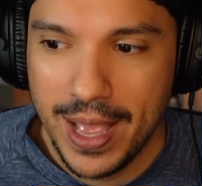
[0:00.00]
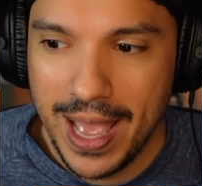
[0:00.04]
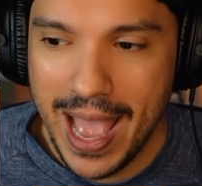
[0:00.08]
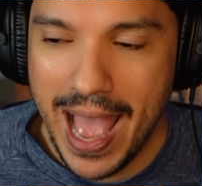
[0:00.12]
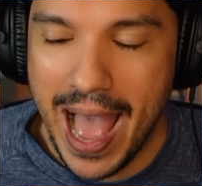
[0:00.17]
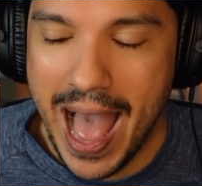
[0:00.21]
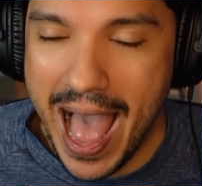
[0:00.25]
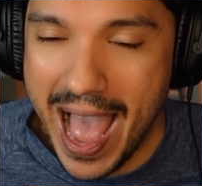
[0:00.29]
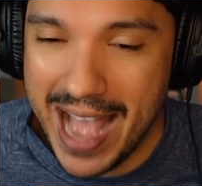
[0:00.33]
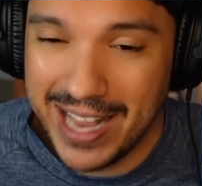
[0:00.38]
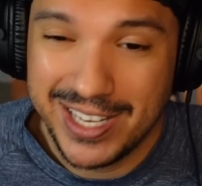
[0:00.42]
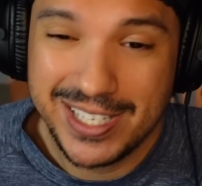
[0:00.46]

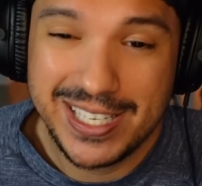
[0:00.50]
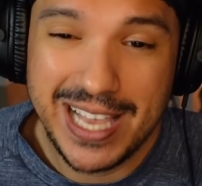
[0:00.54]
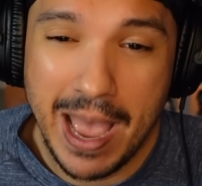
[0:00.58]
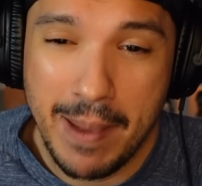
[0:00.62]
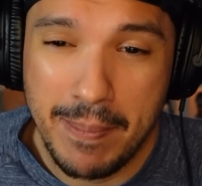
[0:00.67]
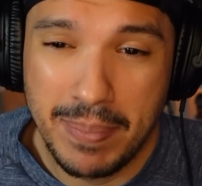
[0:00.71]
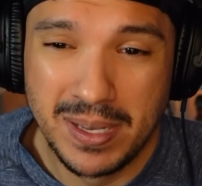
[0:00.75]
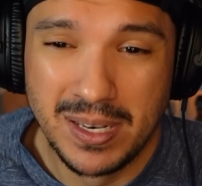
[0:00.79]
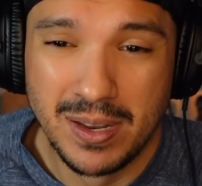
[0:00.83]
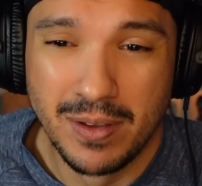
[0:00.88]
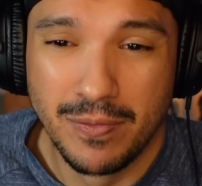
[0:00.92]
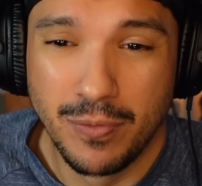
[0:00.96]
I just
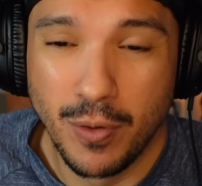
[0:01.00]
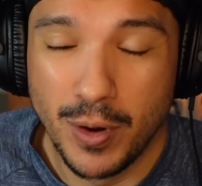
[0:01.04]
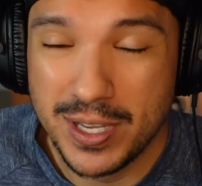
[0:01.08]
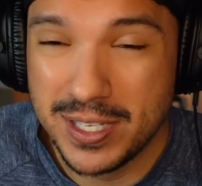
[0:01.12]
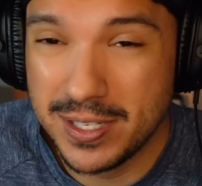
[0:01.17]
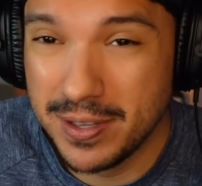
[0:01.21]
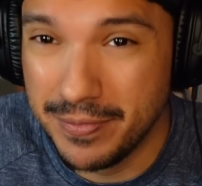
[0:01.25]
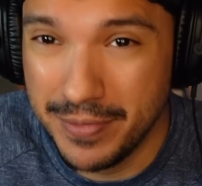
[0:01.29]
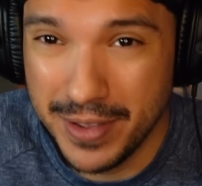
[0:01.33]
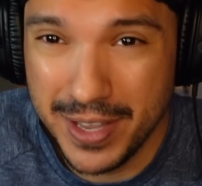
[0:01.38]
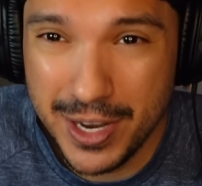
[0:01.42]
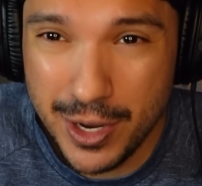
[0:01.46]
happened to voice a
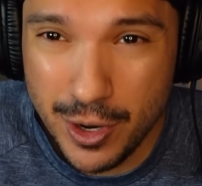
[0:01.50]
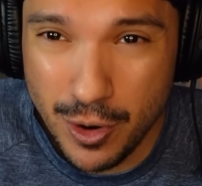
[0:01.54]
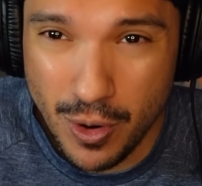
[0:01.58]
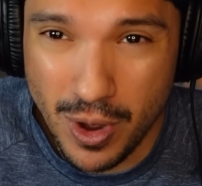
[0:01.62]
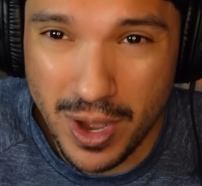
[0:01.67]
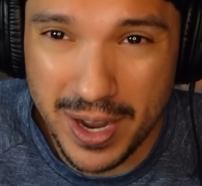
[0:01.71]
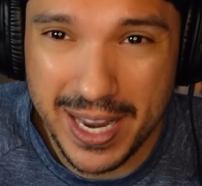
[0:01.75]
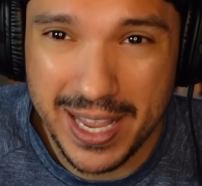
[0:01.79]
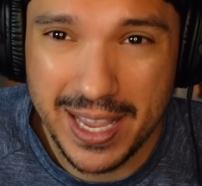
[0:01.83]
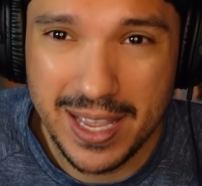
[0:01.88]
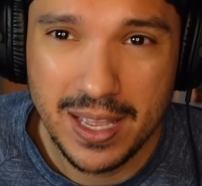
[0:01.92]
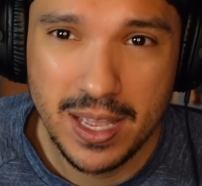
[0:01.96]
video on
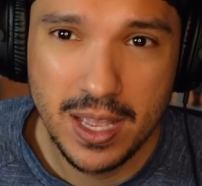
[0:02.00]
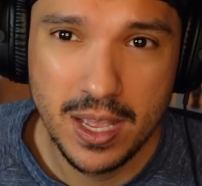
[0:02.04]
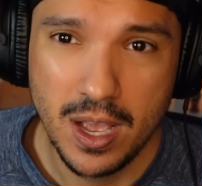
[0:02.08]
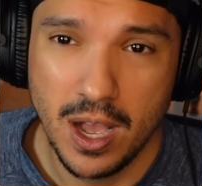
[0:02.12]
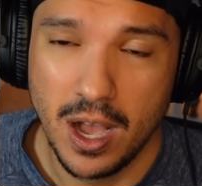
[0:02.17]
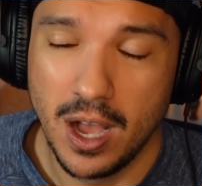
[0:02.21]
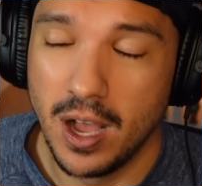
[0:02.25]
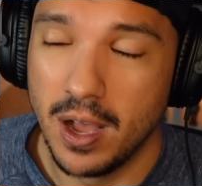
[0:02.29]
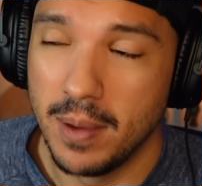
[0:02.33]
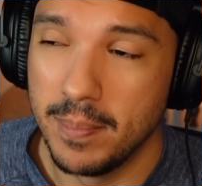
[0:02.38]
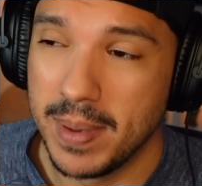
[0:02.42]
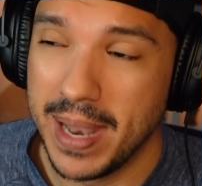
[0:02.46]
it,
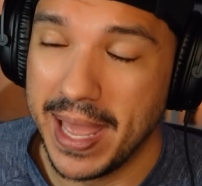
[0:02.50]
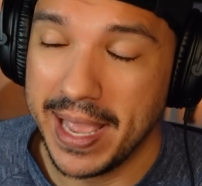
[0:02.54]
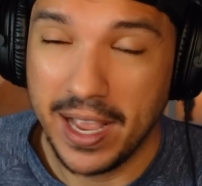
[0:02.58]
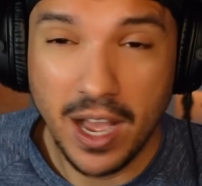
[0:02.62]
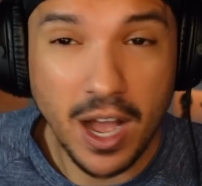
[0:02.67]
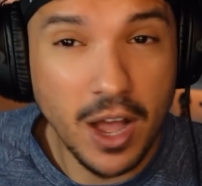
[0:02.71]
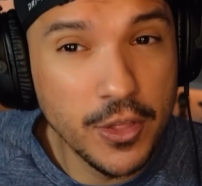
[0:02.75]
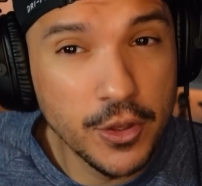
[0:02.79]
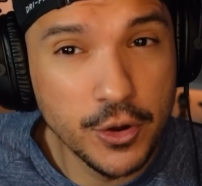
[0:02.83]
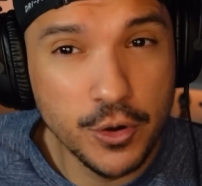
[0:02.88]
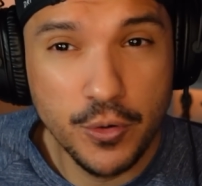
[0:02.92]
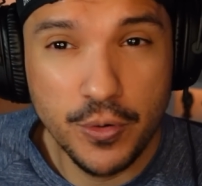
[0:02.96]
like
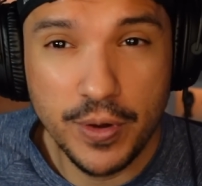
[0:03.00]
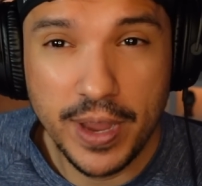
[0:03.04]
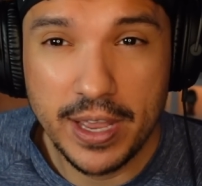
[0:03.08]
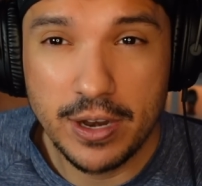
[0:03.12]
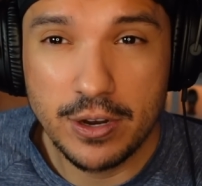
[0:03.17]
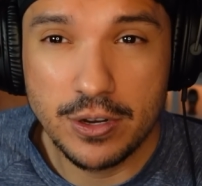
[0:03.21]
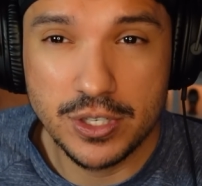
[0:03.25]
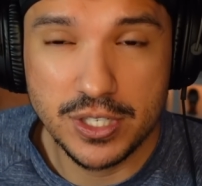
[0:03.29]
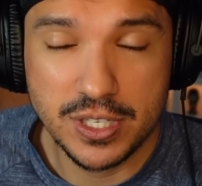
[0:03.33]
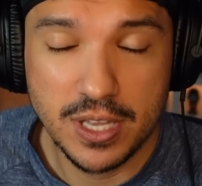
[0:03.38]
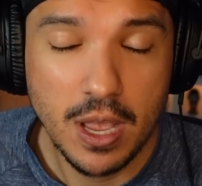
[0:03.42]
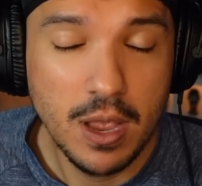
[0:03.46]
other
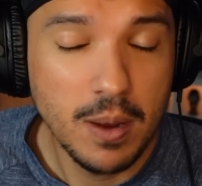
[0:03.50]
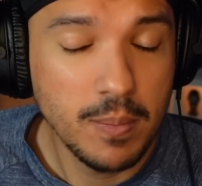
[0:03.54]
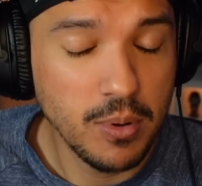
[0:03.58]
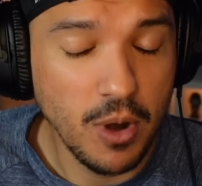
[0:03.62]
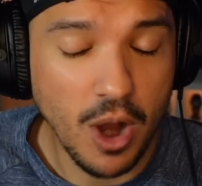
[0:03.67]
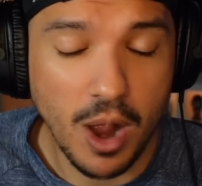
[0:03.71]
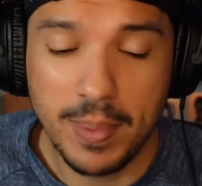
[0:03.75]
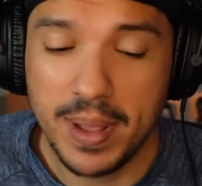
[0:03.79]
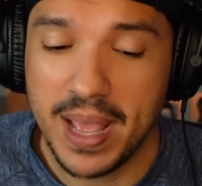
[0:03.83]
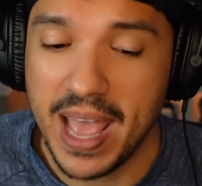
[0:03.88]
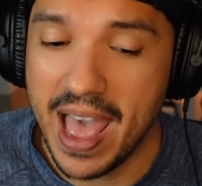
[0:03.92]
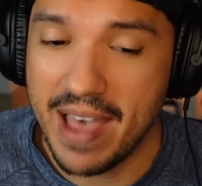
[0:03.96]
creators
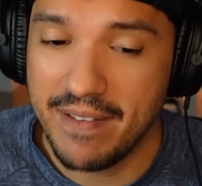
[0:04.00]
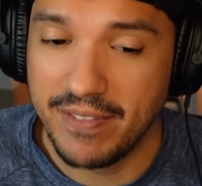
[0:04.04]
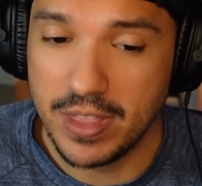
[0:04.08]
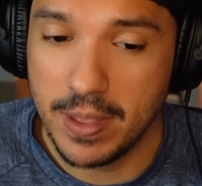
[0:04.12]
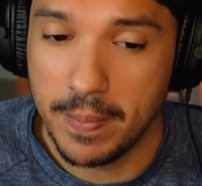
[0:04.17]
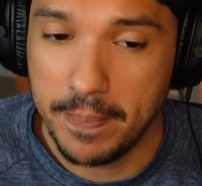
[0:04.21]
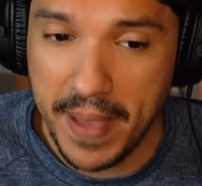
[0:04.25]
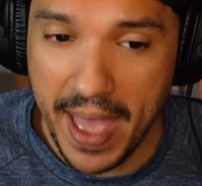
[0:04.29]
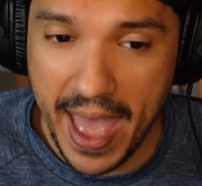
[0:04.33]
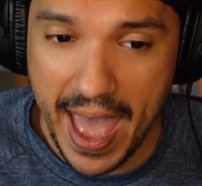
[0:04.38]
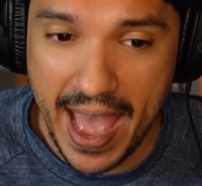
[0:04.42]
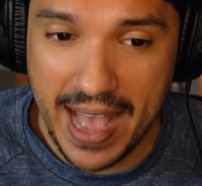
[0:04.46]
probably have in the
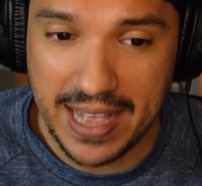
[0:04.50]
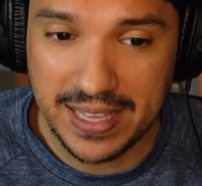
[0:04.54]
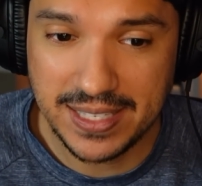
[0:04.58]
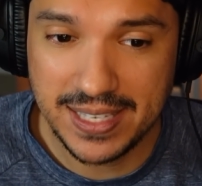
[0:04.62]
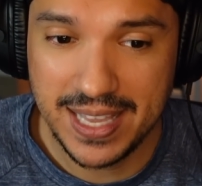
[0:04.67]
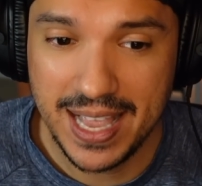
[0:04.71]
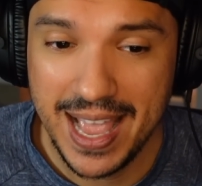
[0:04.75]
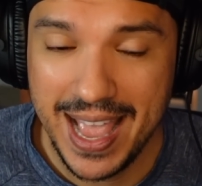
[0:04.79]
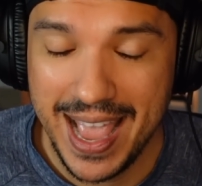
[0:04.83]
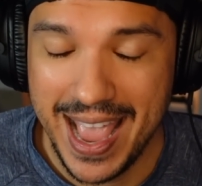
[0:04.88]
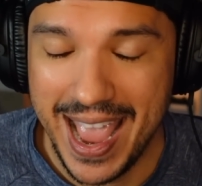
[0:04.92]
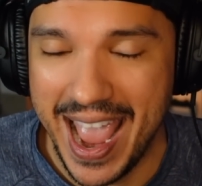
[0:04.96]
past,
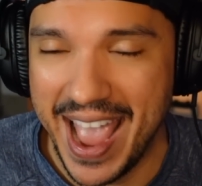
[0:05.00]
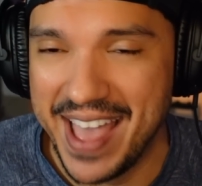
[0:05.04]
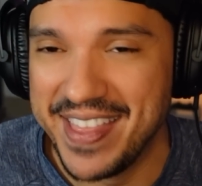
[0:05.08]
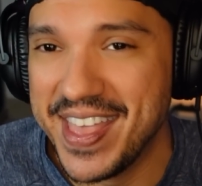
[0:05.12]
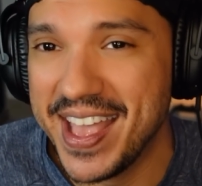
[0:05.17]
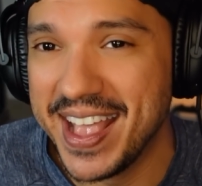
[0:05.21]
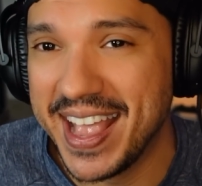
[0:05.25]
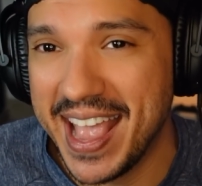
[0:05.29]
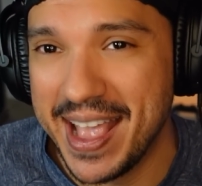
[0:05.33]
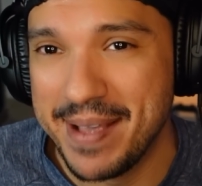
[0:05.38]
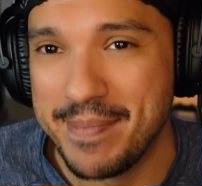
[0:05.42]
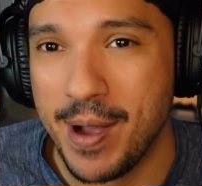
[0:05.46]
and they
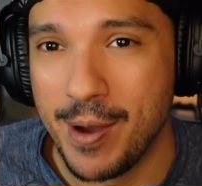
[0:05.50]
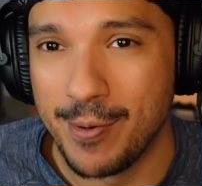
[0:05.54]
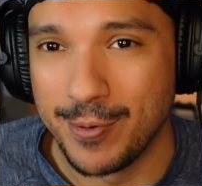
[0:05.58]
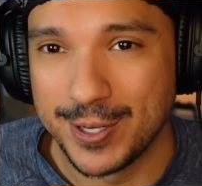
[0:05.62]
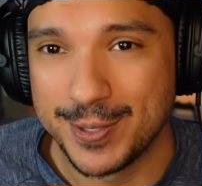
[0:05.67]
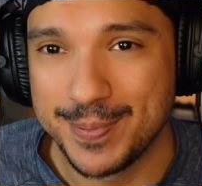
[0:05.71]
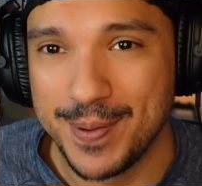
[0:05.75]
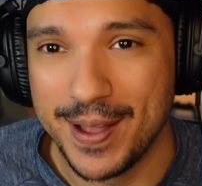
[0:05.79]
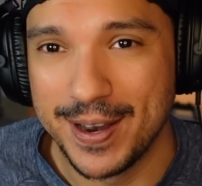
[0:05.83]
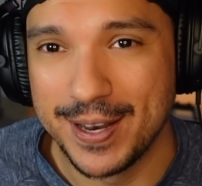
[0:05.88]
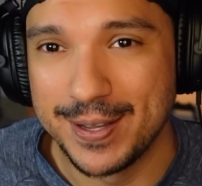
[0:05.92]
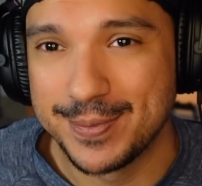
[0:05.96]
came out and
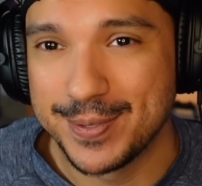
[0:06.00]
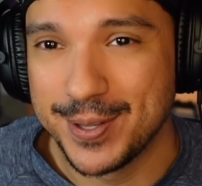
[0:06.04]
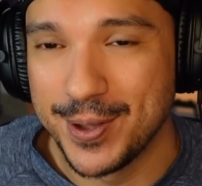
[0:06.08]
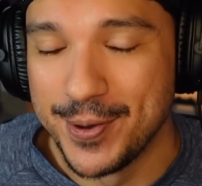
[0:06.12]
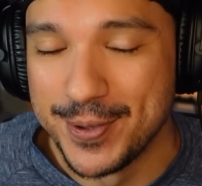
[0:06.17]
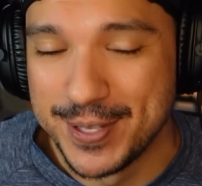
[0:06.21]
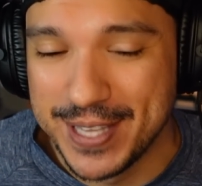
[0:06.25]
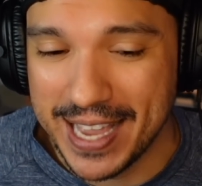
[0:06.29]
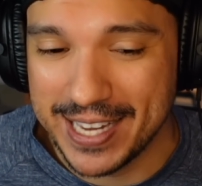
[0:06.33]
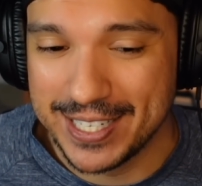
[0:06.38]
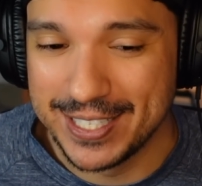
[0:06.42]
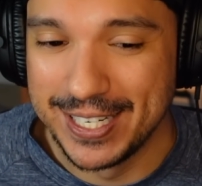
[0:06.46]
responded. So it was
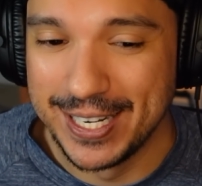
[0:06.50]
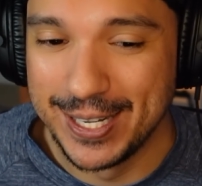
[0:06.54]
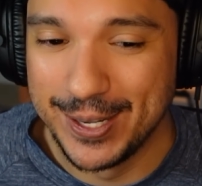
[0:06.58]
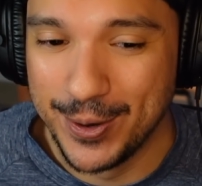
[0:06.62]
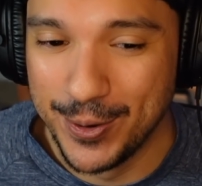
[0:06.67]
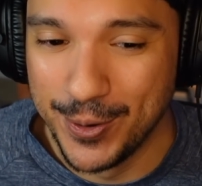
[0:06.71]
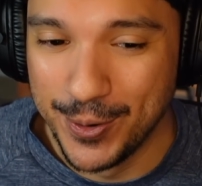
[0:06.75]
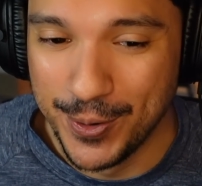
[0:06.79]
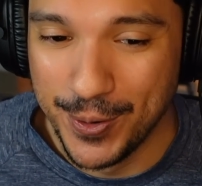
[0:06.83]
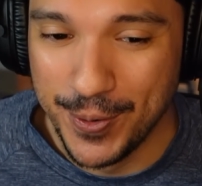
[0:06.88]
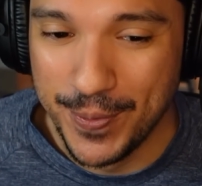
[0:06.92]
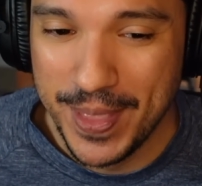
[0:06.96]
actually
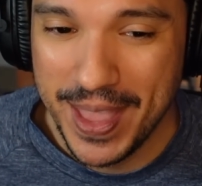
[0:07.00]
cool.